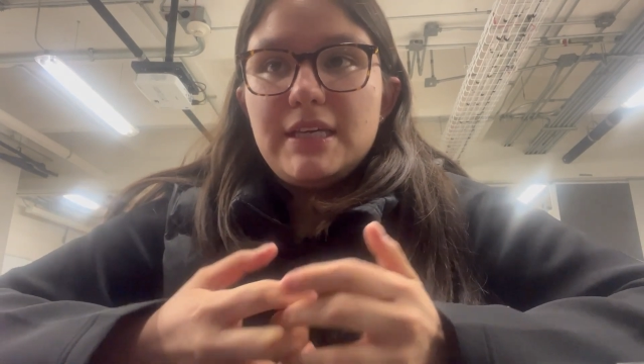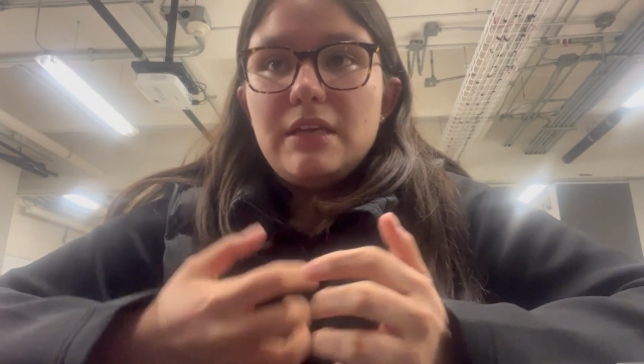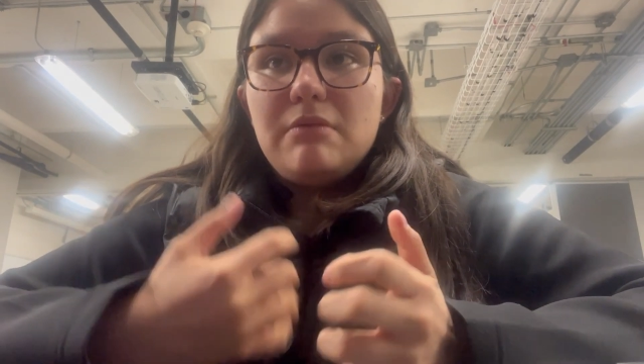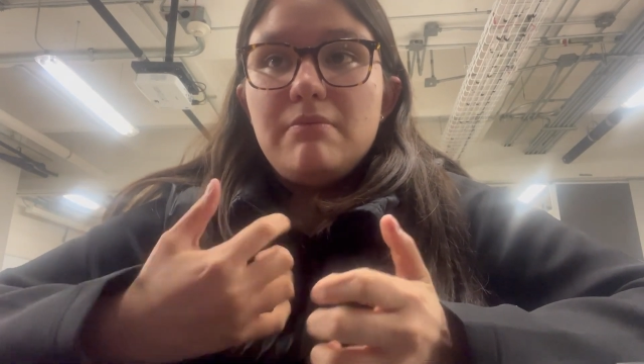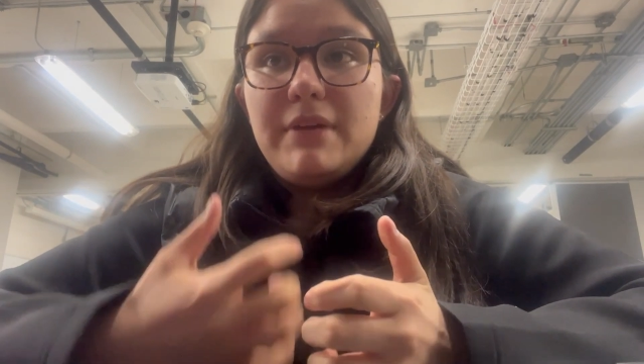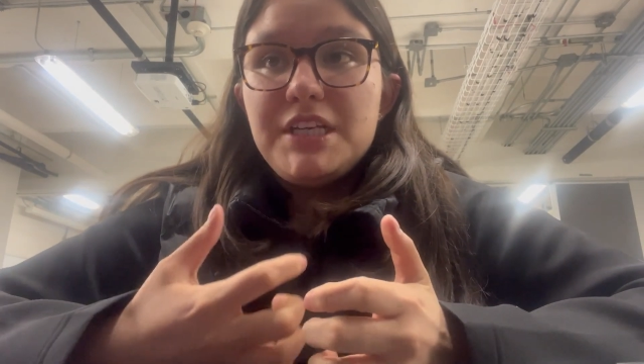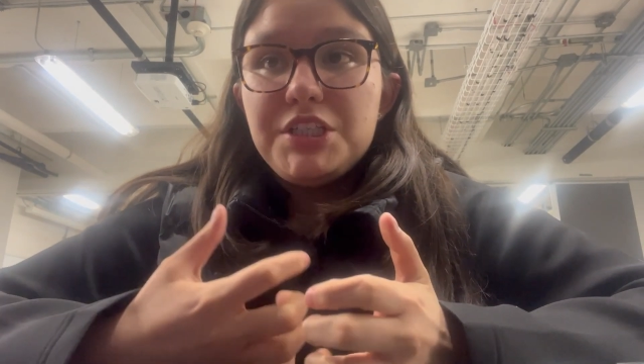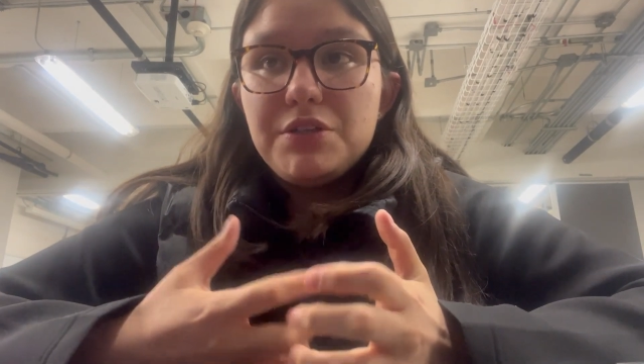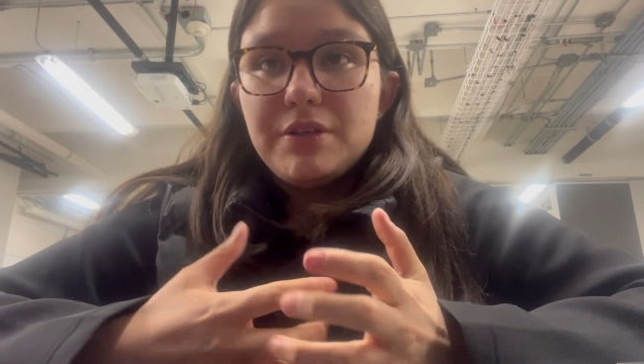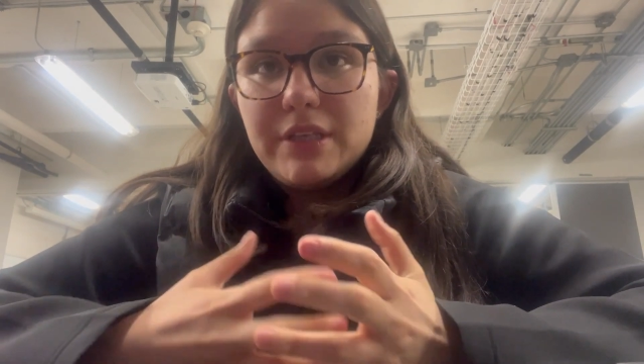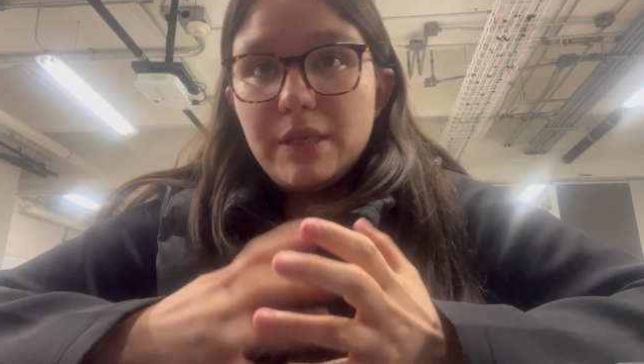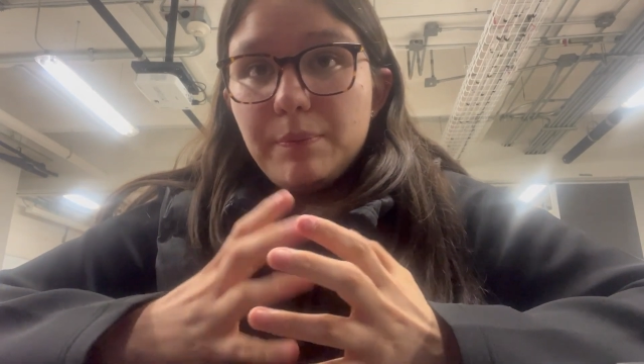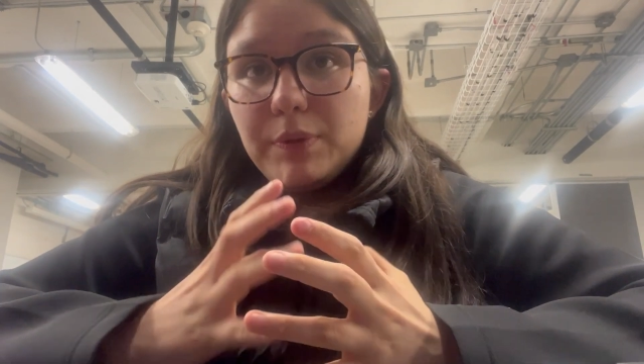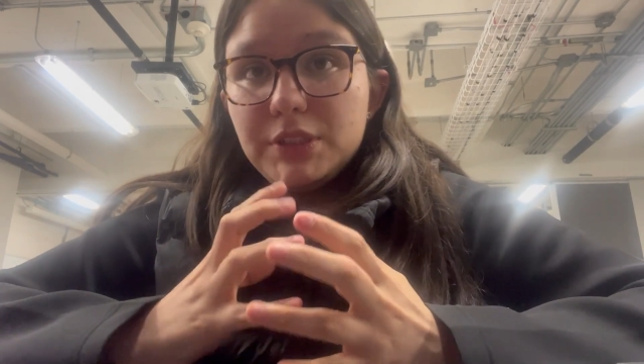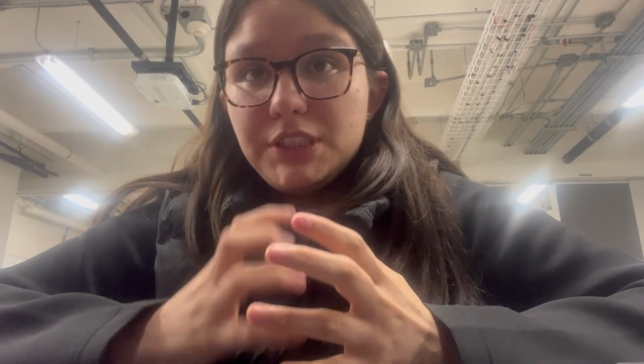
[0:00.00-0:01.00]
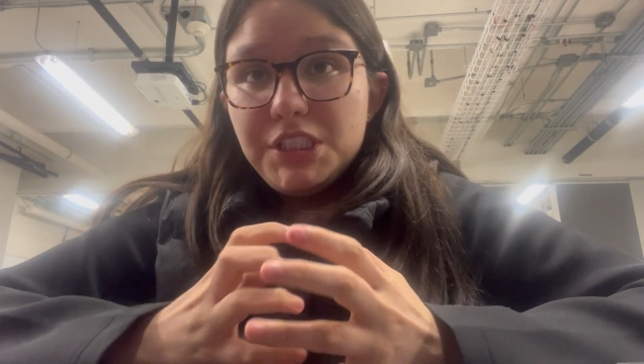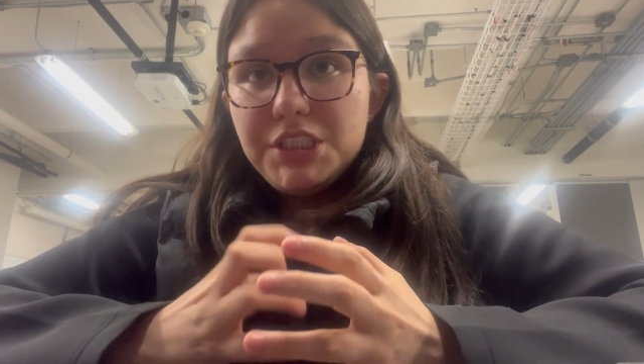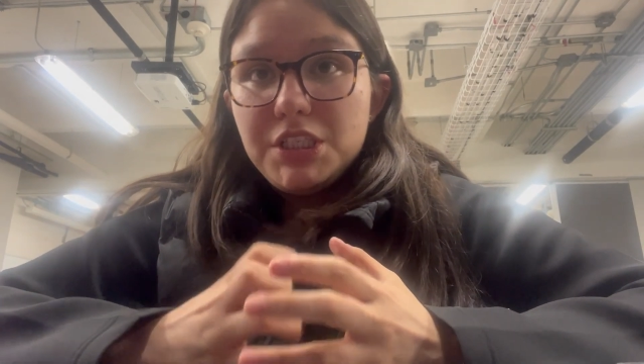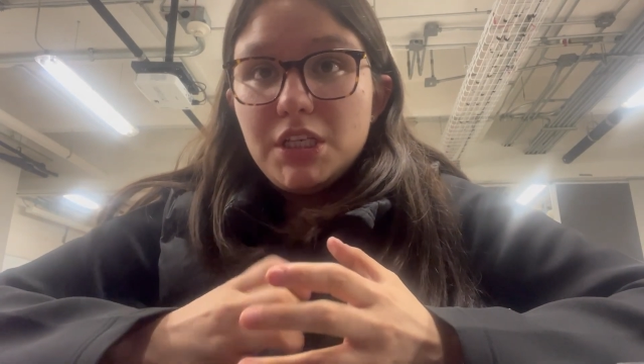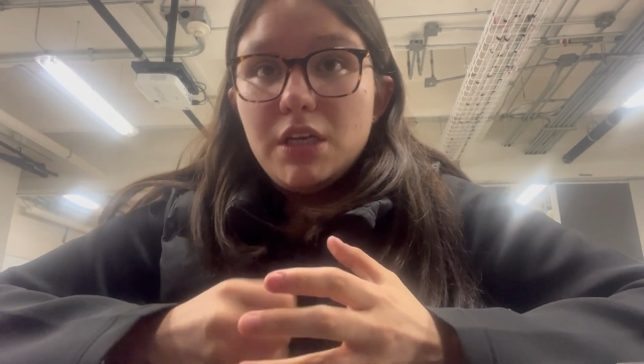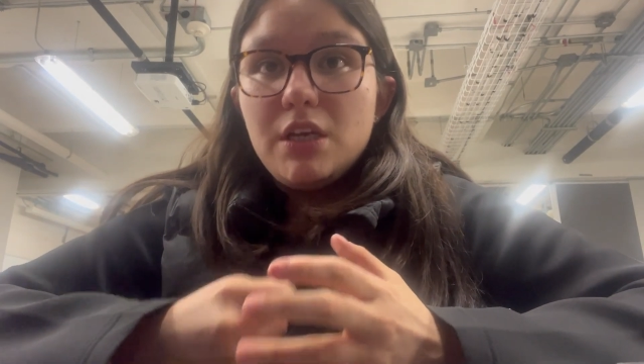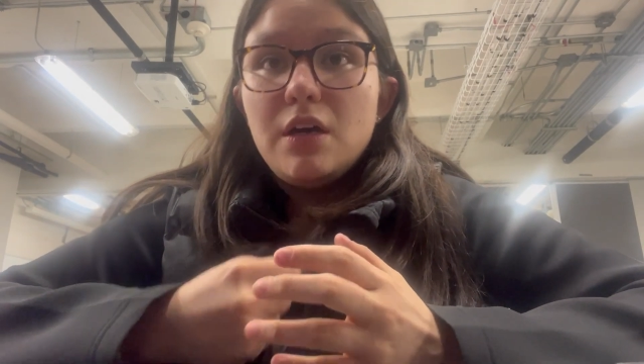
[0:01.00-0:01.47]
and measure the
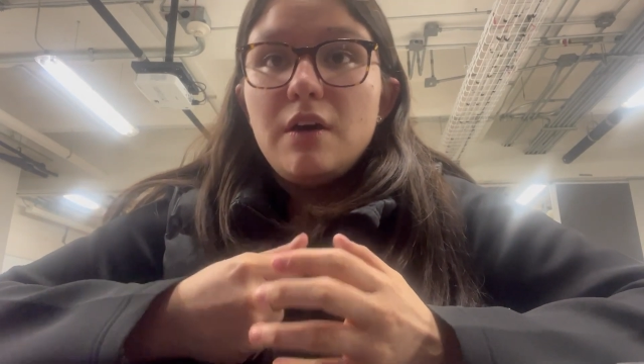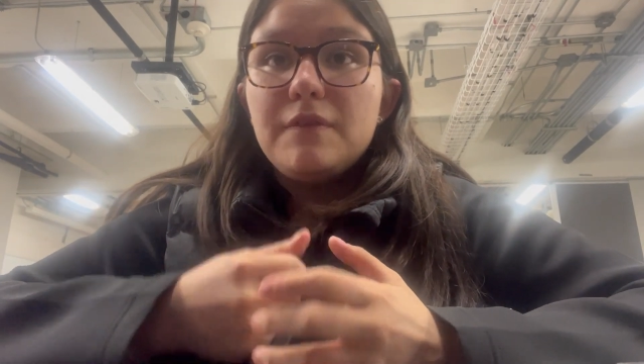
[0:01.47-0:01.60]
position